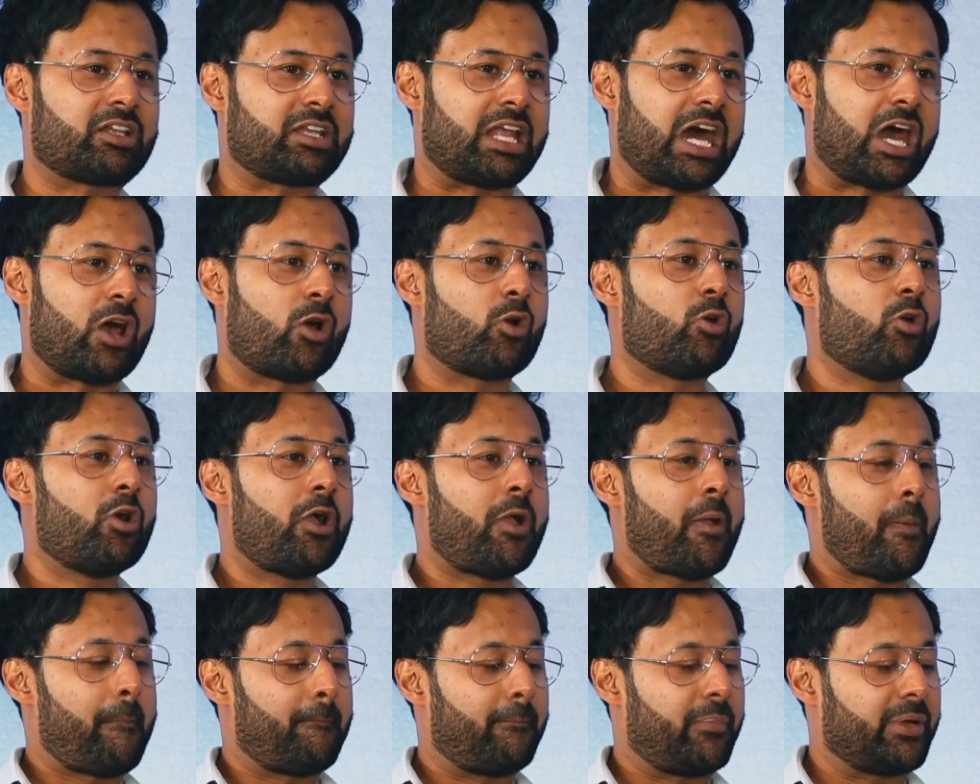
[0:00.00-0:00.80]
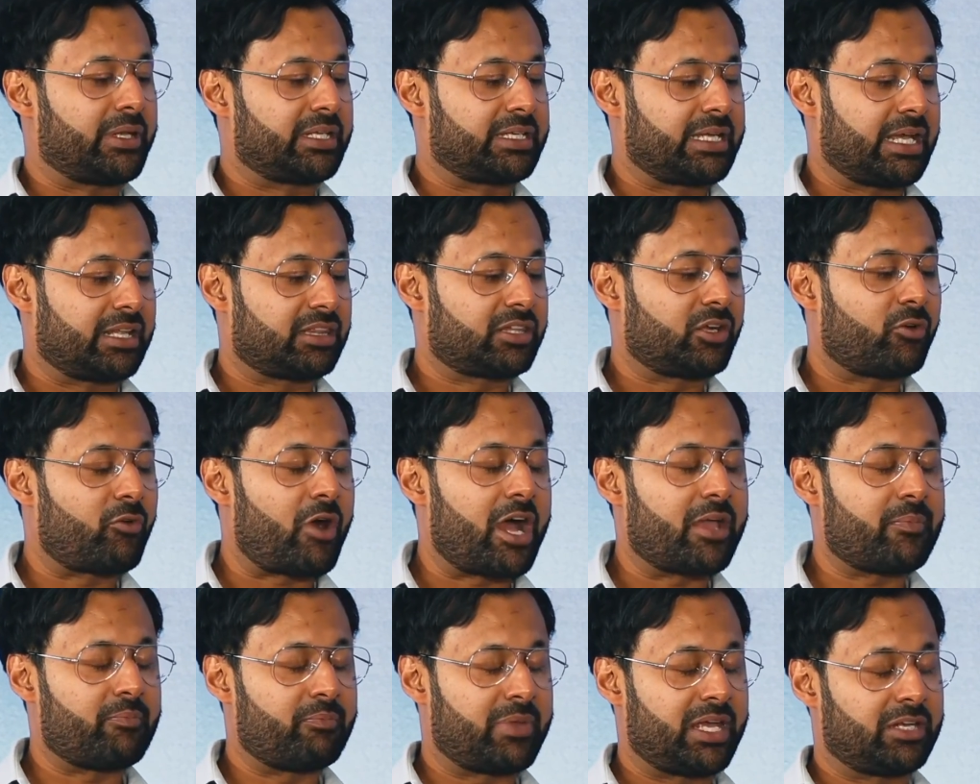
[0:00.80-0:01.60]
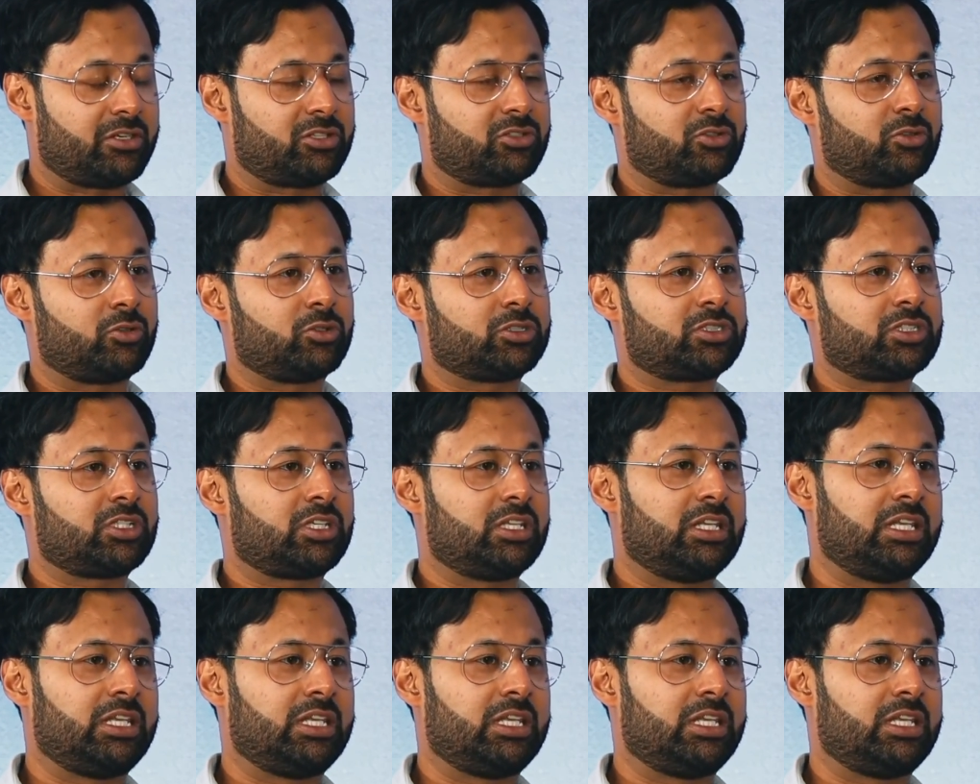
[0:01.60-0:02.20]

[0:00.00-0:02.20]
now, but get the right mentors.